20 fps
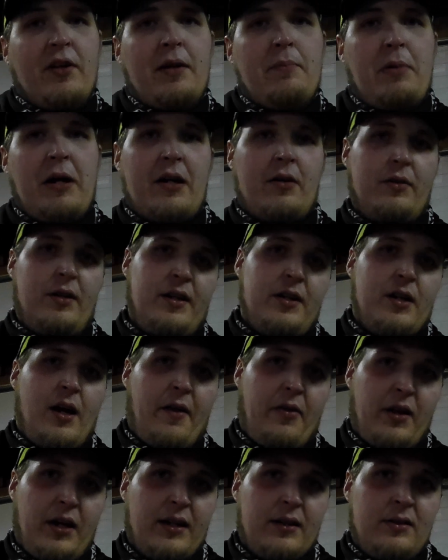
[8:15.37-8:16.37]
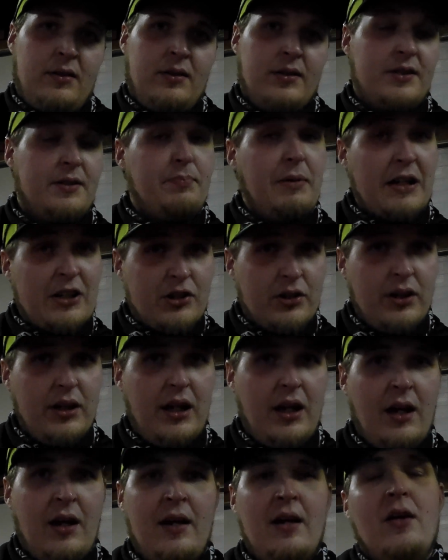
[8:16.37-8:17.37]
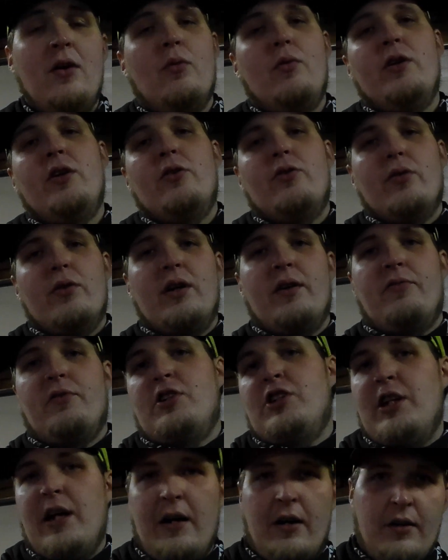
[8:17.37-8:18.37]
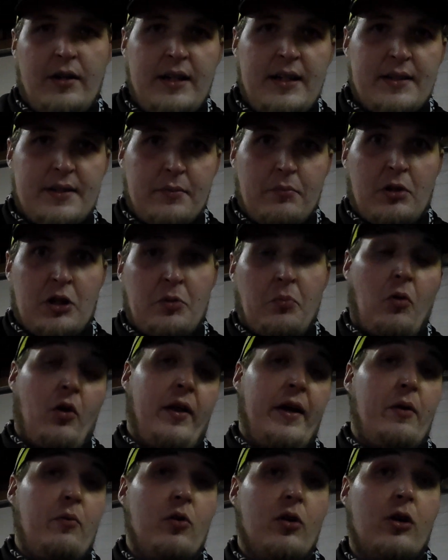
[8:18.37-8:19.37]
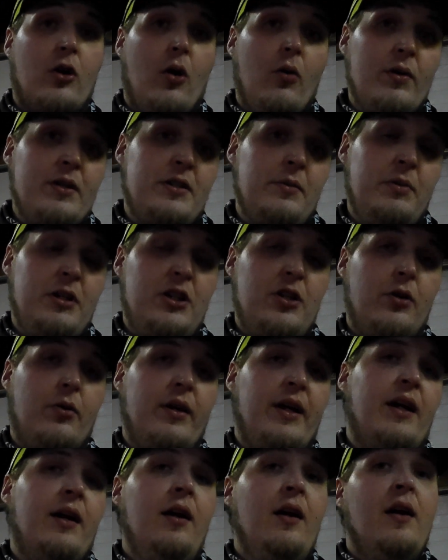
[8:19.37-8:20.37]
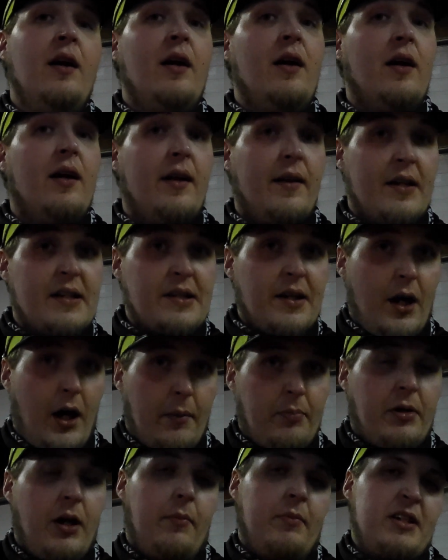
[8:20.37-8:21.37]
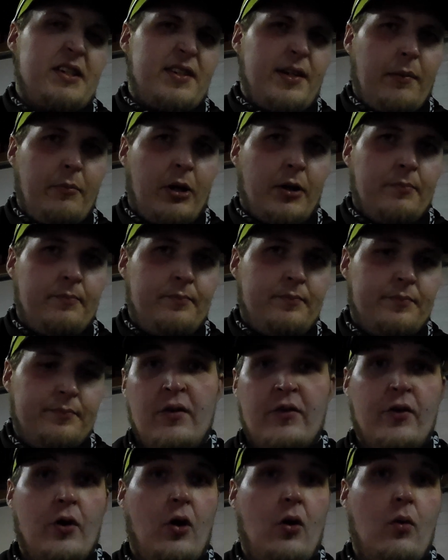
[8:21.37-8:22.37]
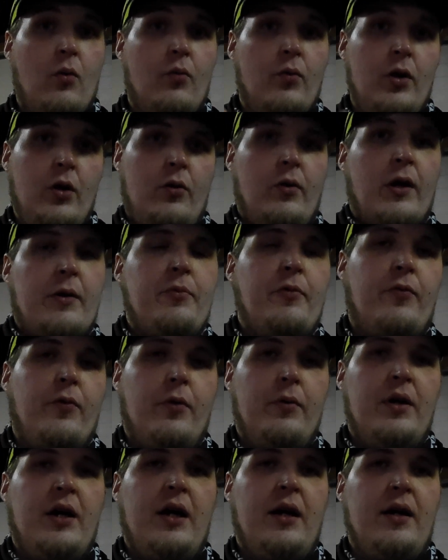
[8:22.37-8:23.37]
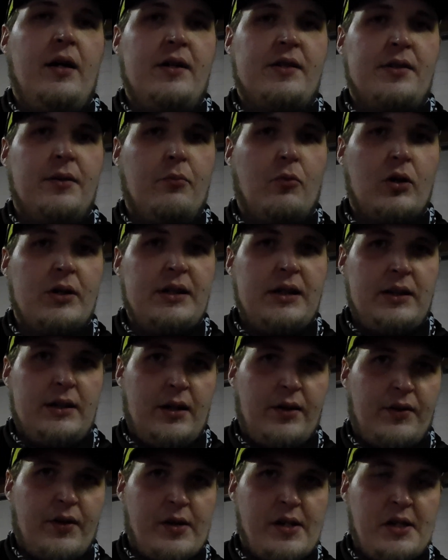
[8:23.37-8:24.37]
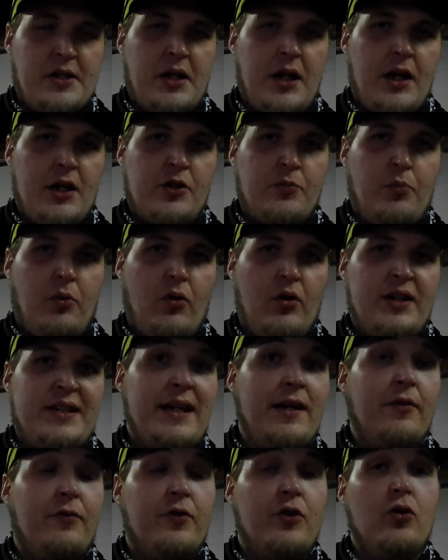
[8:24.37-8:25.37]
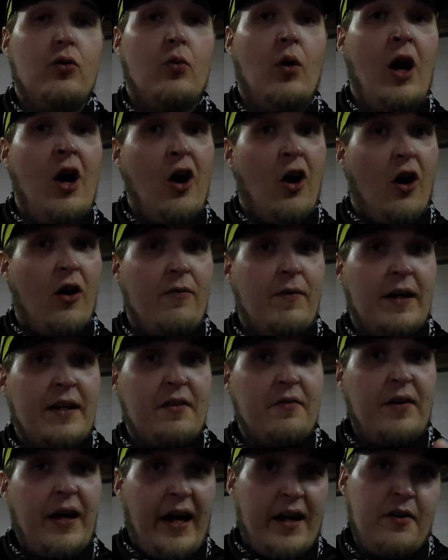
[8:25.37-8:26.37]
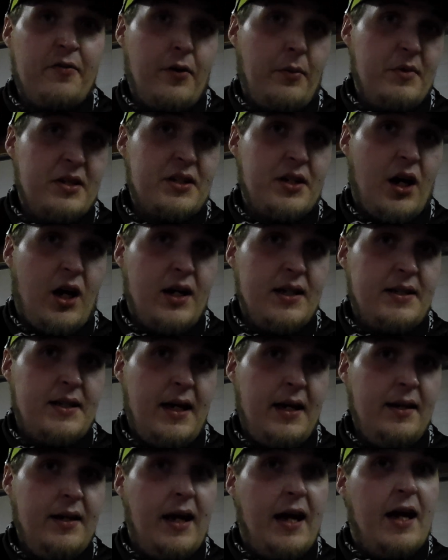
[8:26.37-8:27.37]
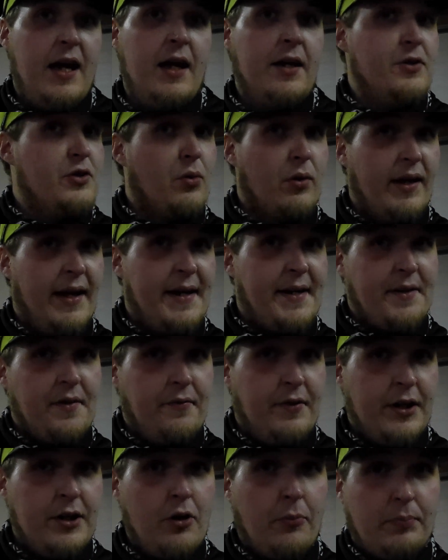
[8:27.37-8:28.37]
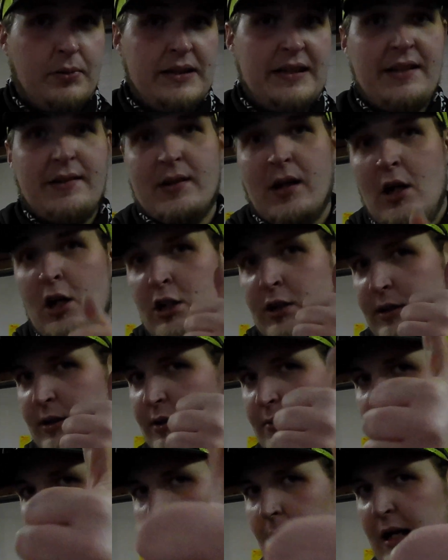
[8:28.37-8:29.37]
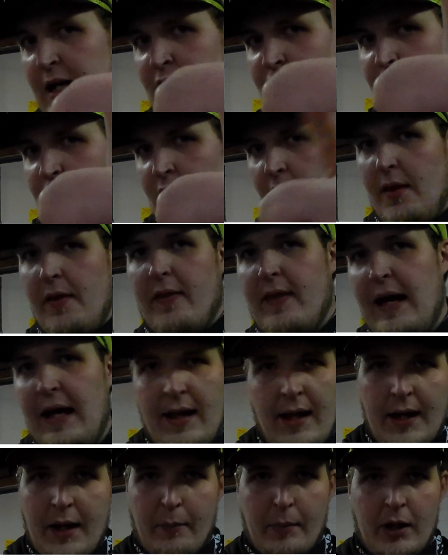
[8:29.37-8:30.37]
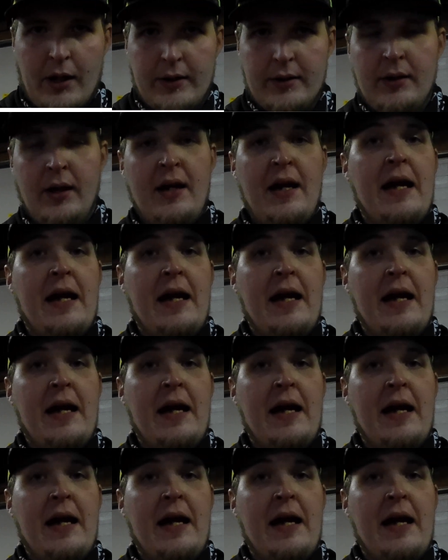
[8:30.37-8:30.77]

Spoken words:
better than nothing, especially when you're doing it for charities and much more like we're going to be doing this upcoming summer. So real quick, before we get into more details on these Ketch boards, if you are finding value from this content and you are liking the video, please smash that like button.